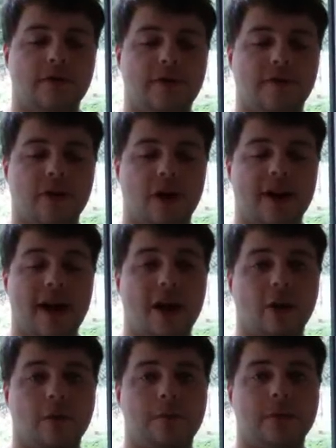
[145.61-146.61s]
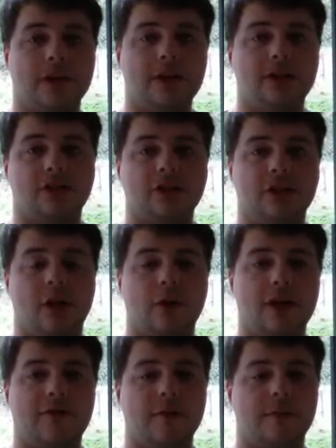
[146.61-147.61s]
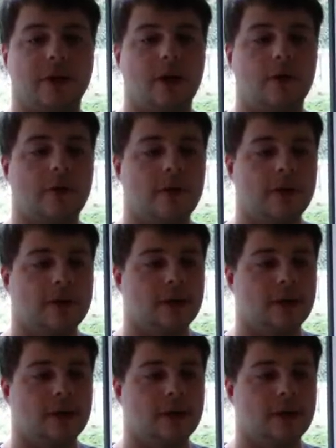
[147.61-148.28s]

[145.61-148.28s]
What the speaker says: If you've got any help, please, you know, leave it below.